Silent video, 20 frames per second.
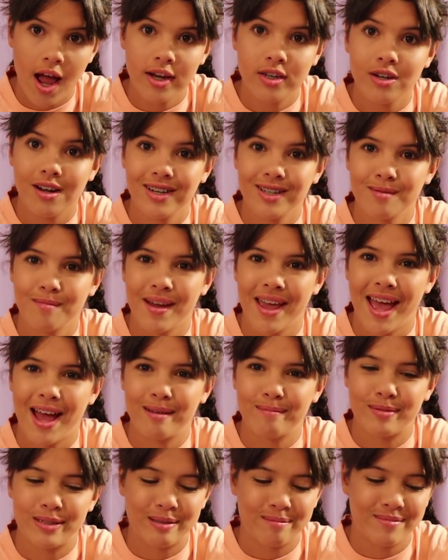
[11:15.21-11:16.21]
I talk to my
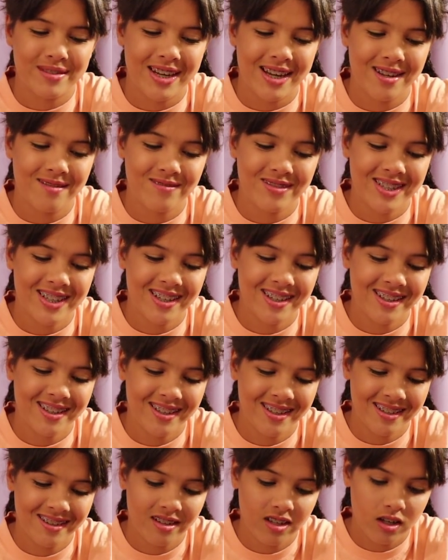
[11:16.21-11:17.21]
apps
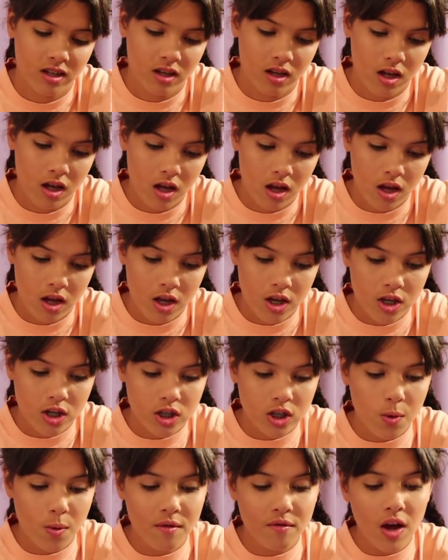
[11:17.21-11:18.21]

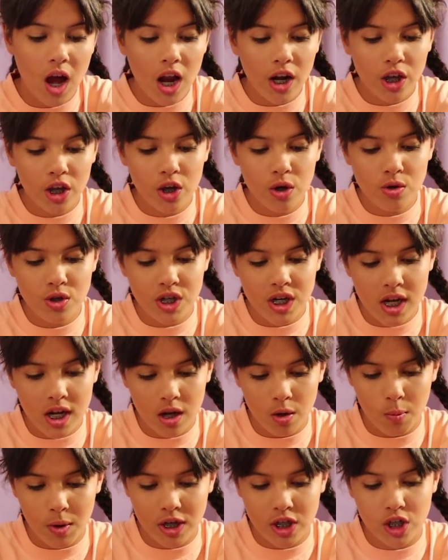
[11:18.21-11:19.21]
sometimes. so we've got
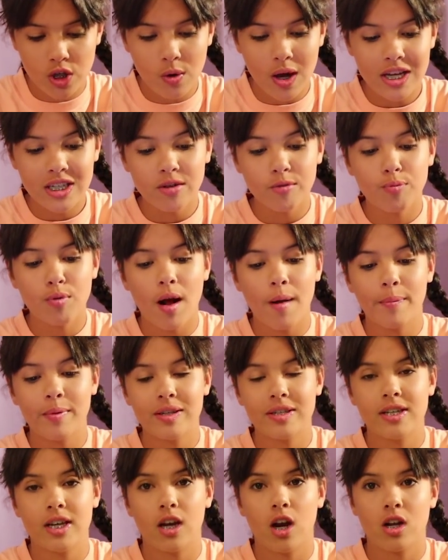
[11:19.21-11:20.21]
Huji, which you guys have
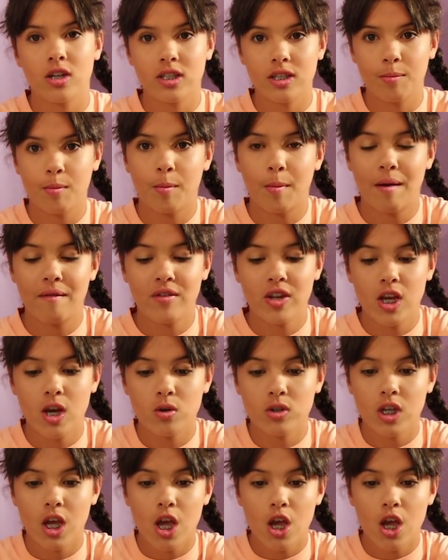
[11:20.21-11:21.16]
probably seen on some of my videos.